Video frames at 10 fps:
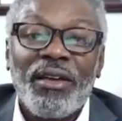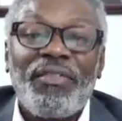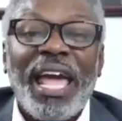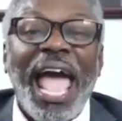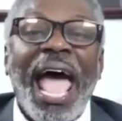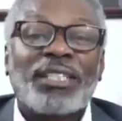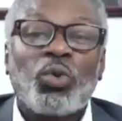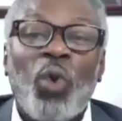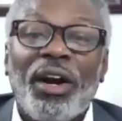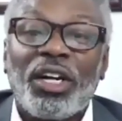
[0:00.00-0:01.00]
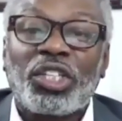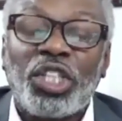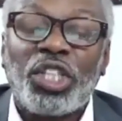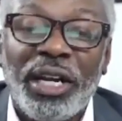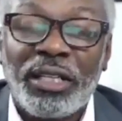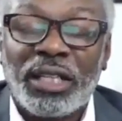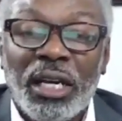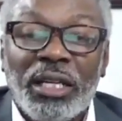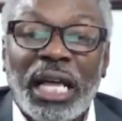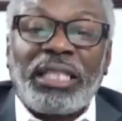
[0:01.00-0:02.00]
They asked one of the students,
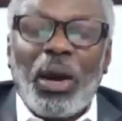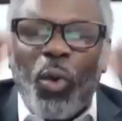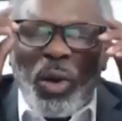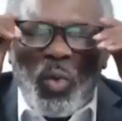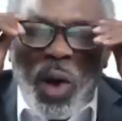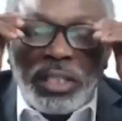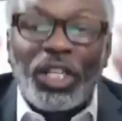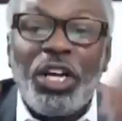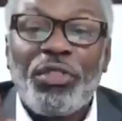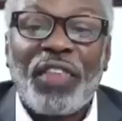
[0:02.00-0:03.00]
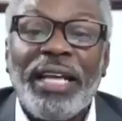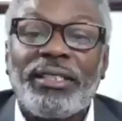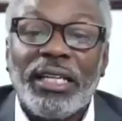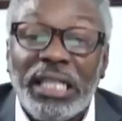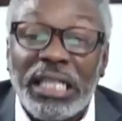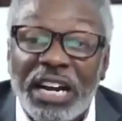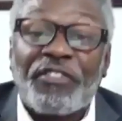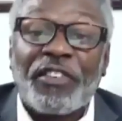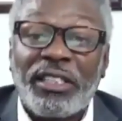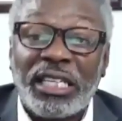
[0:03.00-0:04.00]
they said, what do you think the
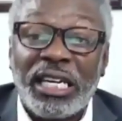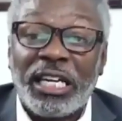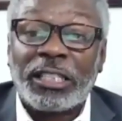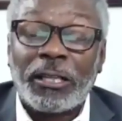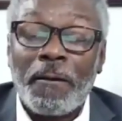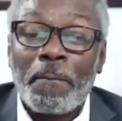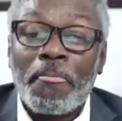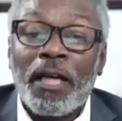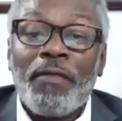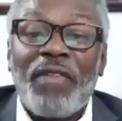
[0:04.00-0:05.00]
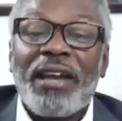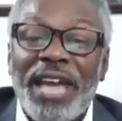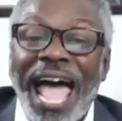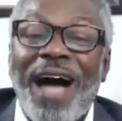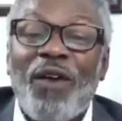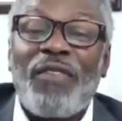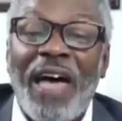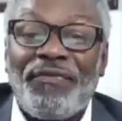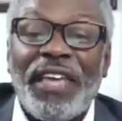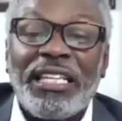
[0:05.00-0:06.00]
difference is that now
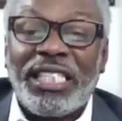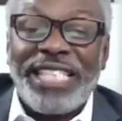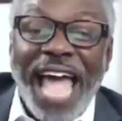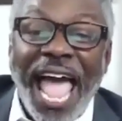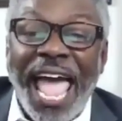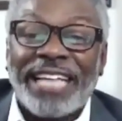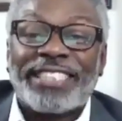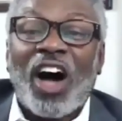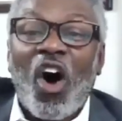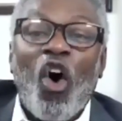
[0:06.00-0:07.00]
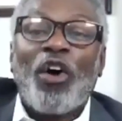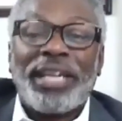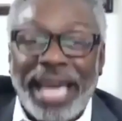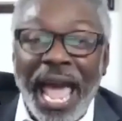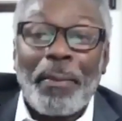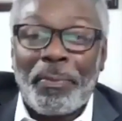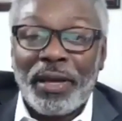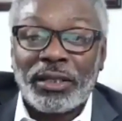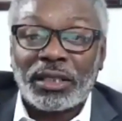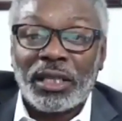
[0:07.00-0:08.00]
that these dads are on
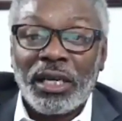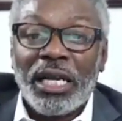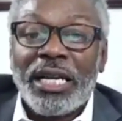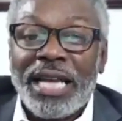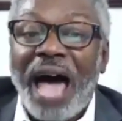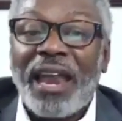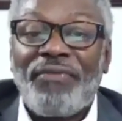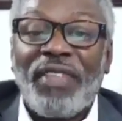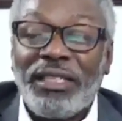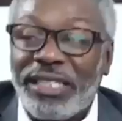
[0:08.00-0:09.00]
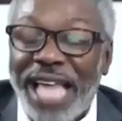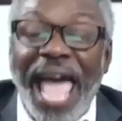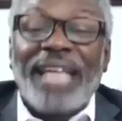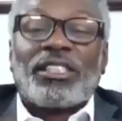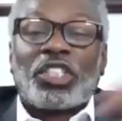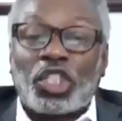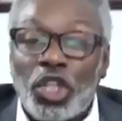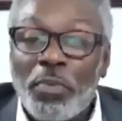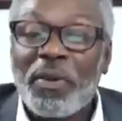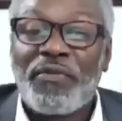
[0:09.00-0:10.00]
campus, now that these dads are
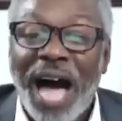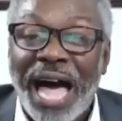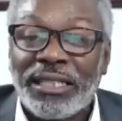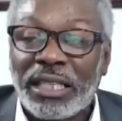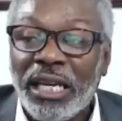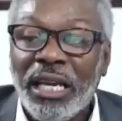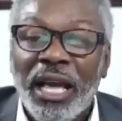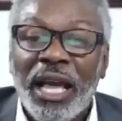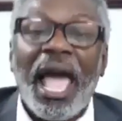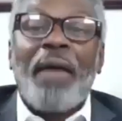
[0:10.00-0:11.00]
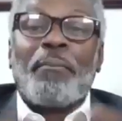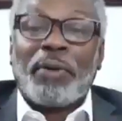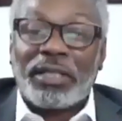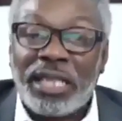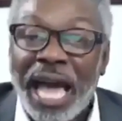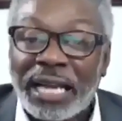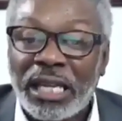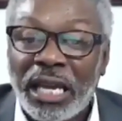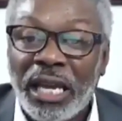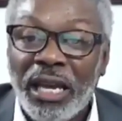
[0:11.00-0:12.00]
supervising and
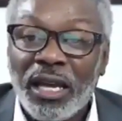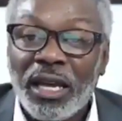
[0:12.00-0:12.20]
protecting